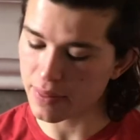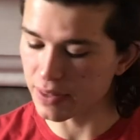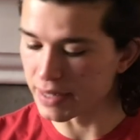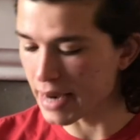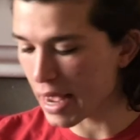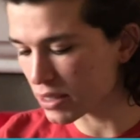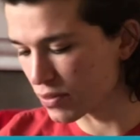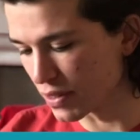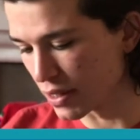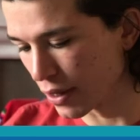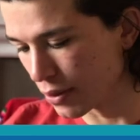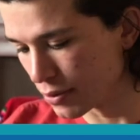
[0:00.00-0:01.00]
The next
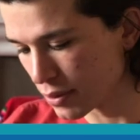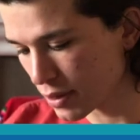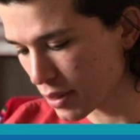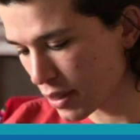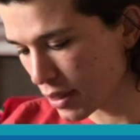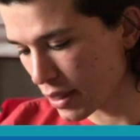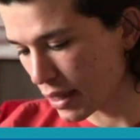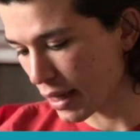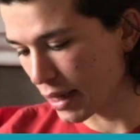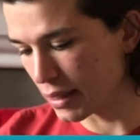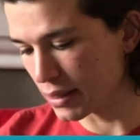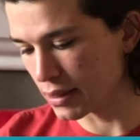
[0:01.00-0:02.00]
video
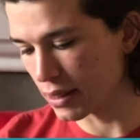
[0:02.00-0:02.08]
is,